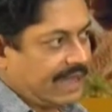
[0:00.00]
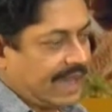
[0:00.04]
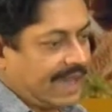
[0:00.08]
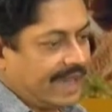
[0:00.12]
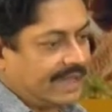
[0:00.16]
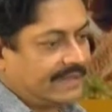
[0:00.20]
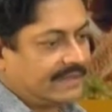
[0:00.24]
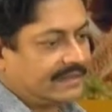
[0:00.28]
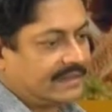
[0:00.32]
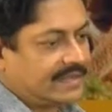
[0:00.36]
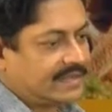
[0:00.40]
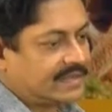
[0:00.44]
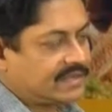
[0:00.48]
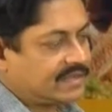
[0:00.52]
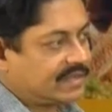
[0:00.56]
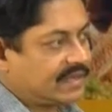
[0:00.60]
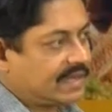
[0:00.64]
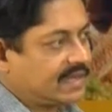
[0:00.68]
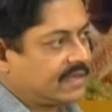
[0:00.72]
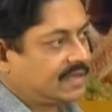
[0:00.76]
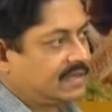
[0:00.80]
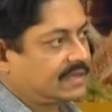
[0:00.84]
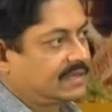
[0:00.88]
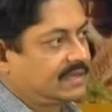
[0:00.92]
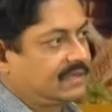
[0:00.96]
and they
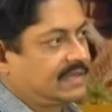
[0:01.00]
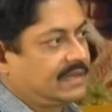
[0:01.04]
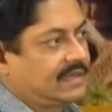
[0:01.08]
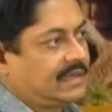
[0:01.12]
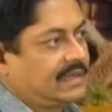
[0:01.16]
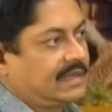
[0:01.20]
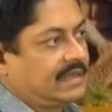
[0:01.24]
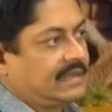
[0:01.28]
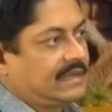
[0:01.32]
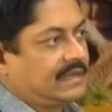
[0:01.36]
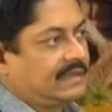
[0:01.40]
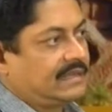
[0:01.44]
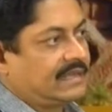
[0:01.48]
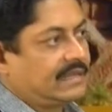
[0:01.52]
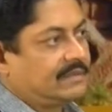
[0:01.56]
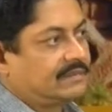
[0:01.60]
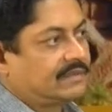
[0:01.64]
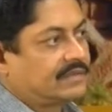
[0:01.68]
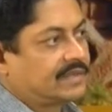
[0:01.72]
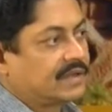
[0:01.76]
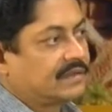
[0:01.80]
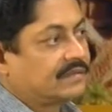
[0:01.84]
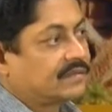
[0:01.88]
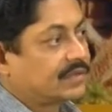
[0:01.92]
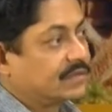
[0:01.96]
set
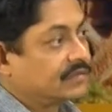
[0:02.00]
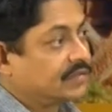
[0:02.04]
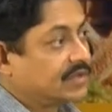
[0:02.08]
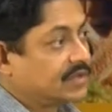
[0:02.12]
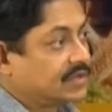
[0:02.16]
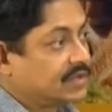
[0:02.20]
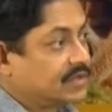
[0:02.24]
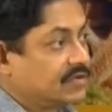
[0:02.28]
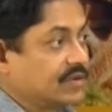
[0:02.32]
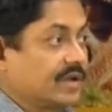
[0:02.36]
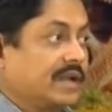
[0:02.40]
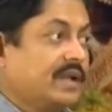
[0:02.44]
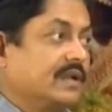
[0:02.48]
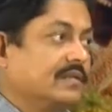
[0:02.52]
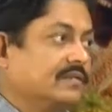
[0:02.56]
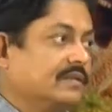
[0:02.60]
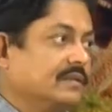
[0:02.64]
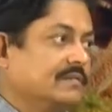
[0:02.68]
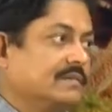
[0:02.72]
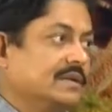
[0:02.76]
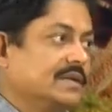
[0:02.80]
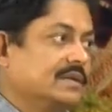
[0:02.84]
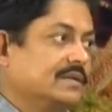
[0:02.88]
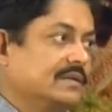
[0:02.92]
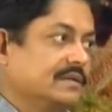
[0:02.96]
themselves on the trail of
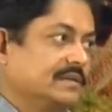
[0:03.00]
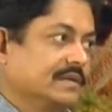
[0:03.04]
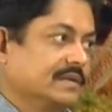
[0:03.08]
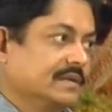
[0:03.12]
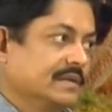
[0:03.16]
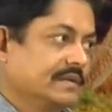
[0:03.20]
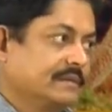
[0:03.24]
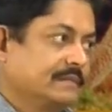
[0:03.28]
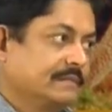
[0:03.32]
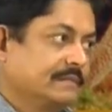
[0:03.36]
the murderer.